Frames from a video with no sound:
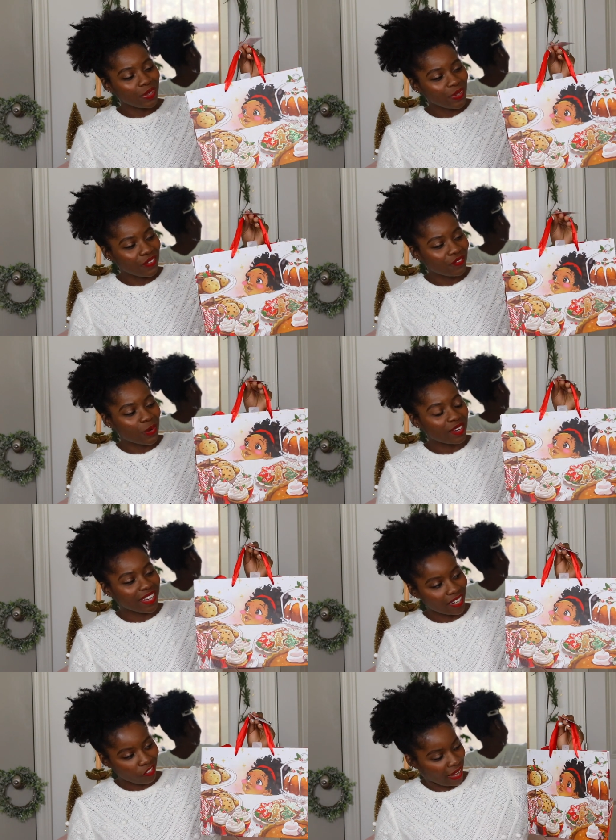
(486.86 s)
beautiful
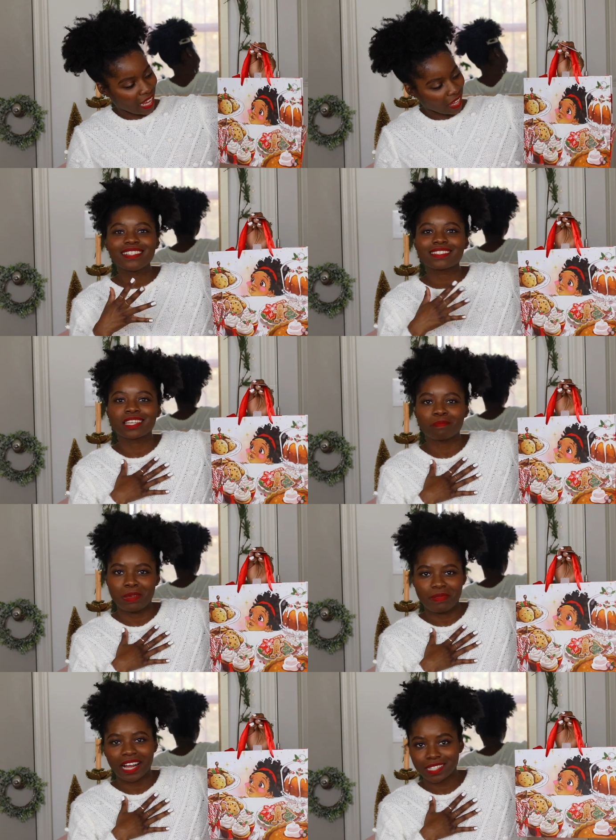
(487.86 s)
gift bag. It just took
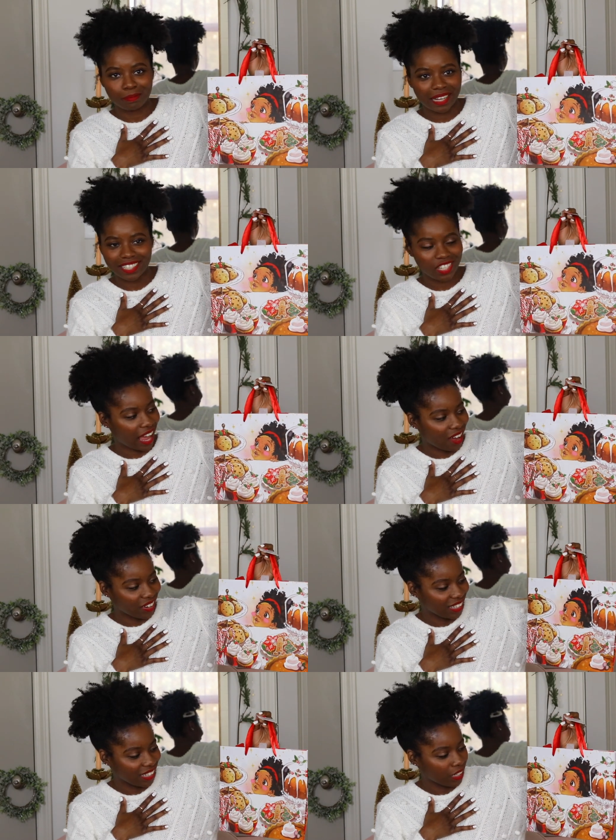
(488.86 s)
me back to my
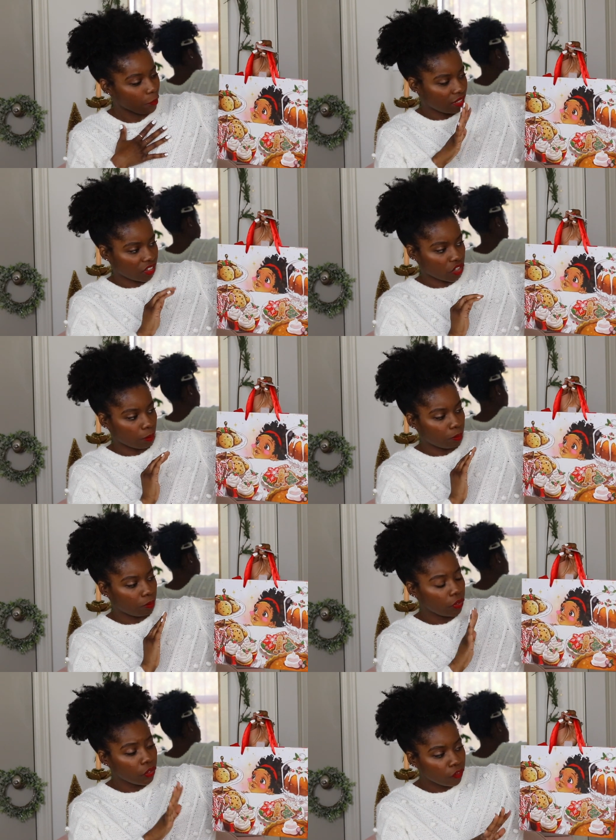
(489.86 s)
childhood. This is such a
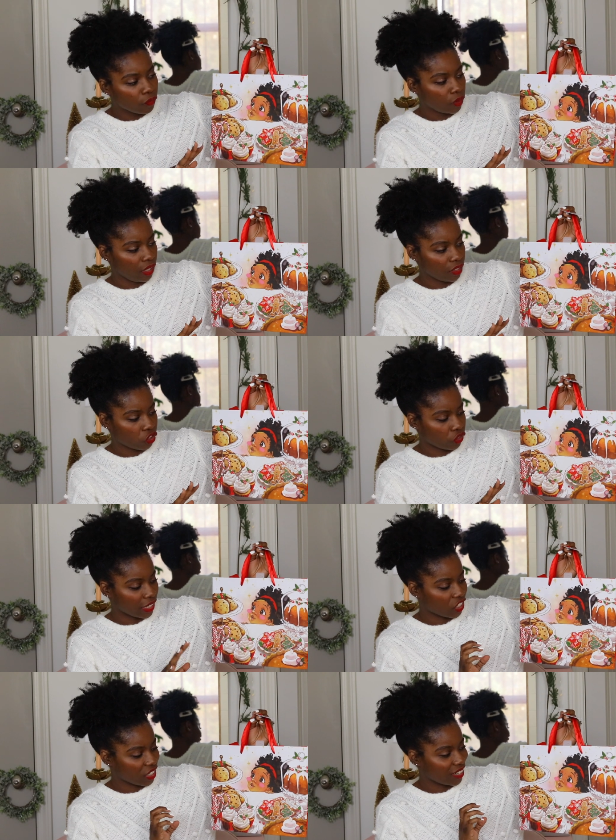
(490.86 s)
beautiful
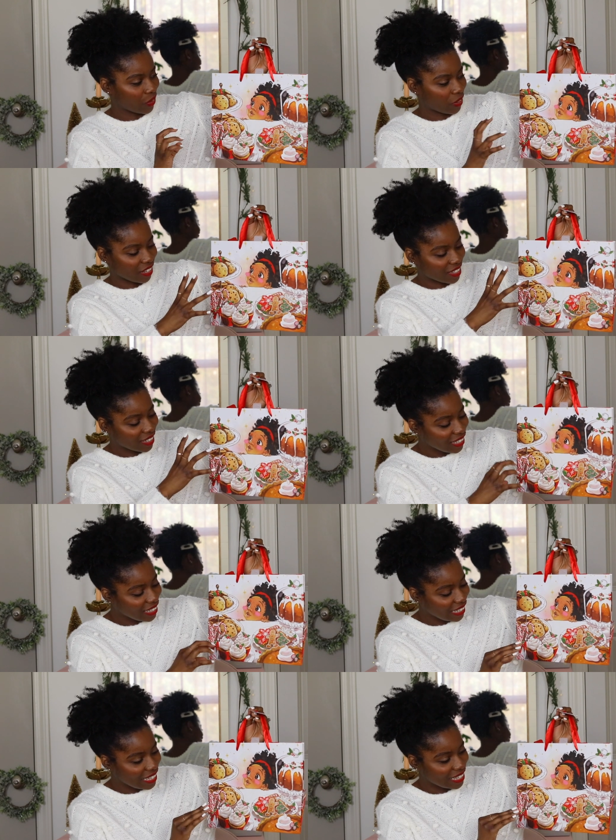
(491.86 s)
illustration where there's
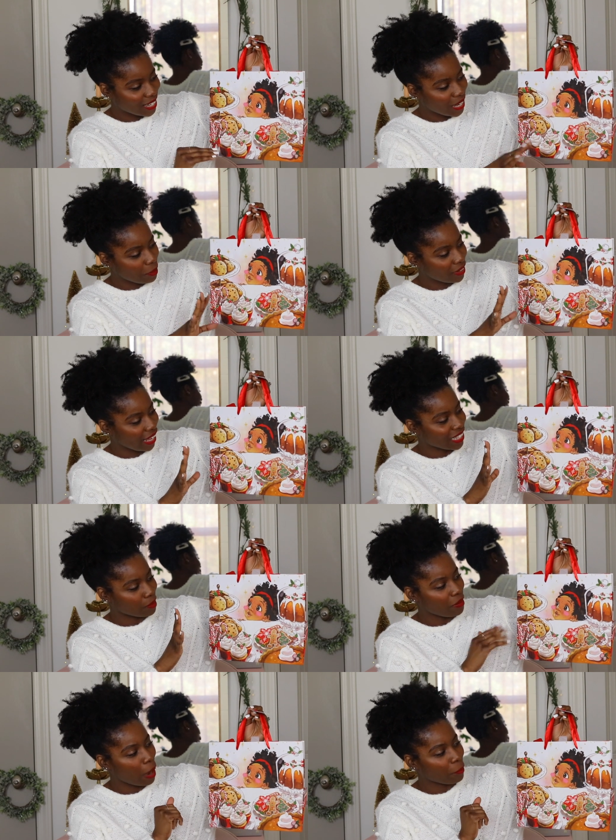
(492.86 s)
cookies and cupcakes
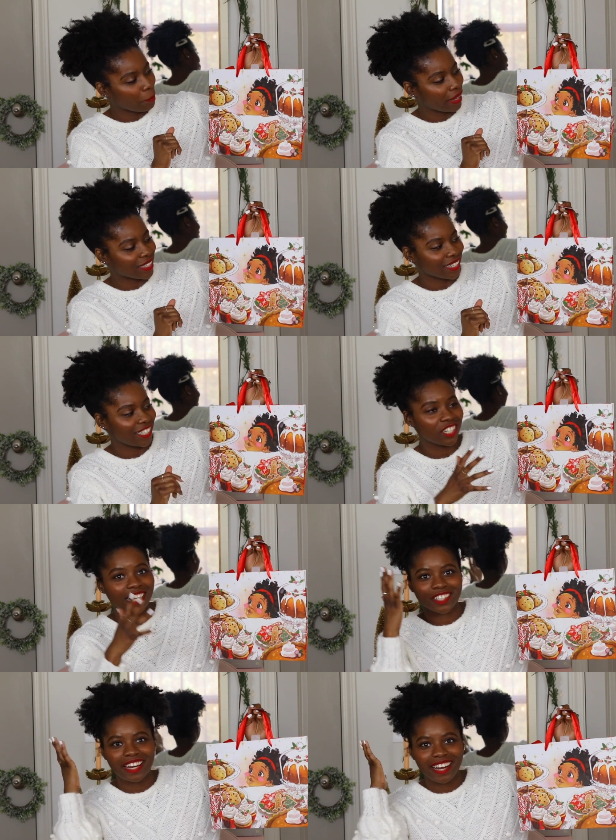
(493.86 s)
and peppermints and she
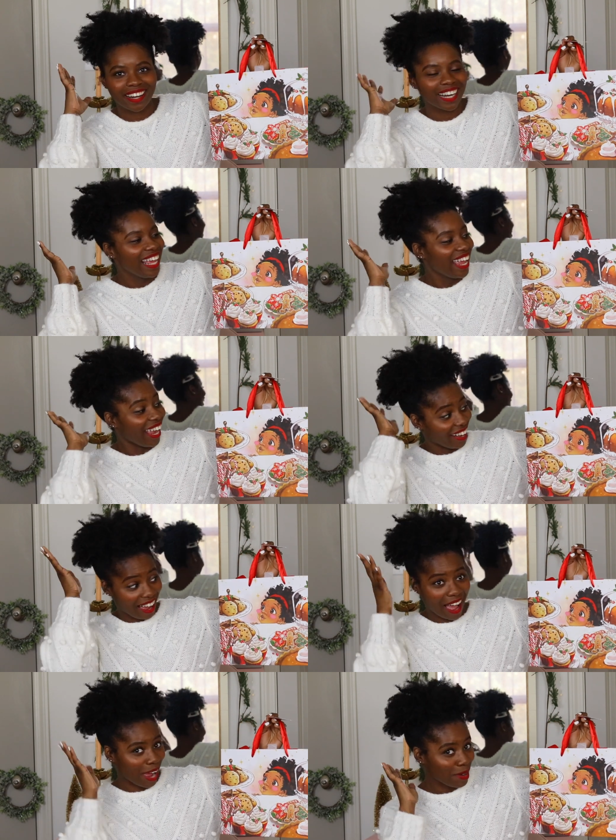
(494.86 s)
has her hair in a
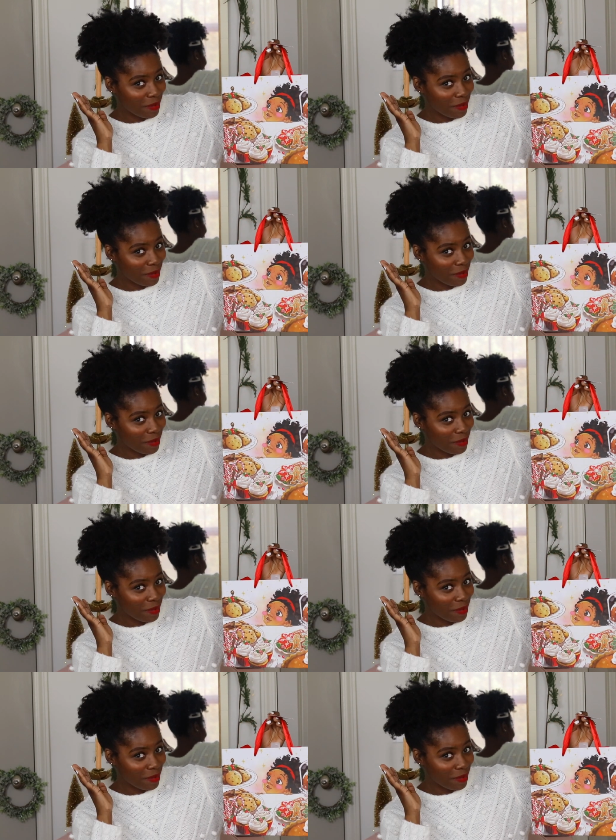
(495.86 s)
high